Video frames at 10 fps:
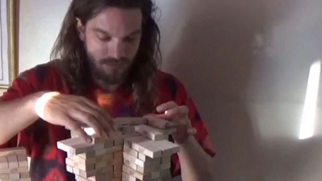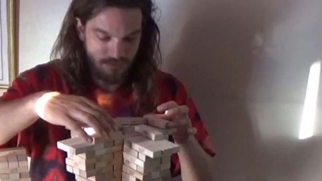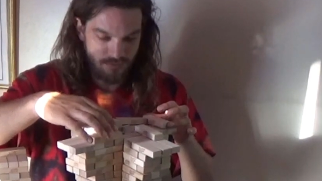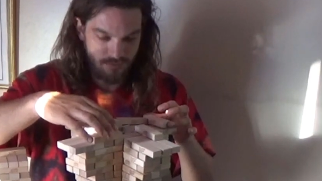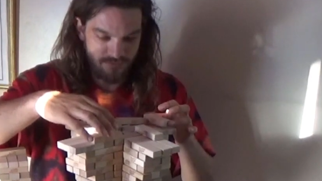
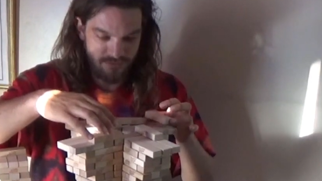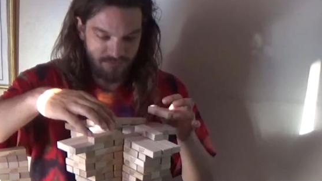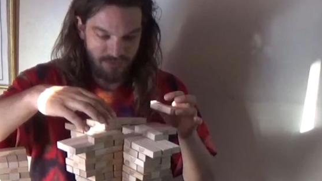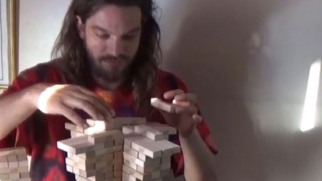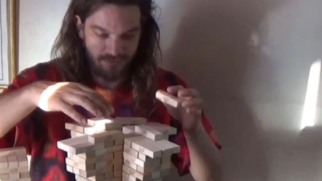Nope, it's not
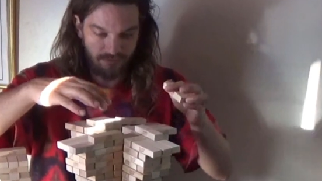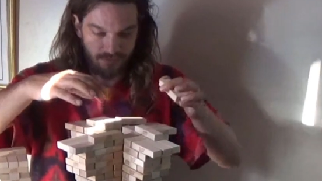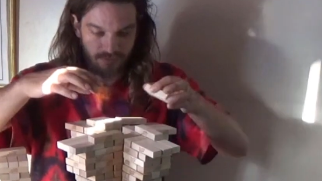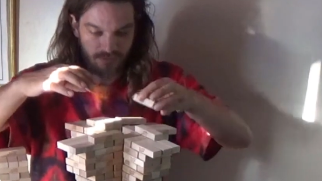ready for this one.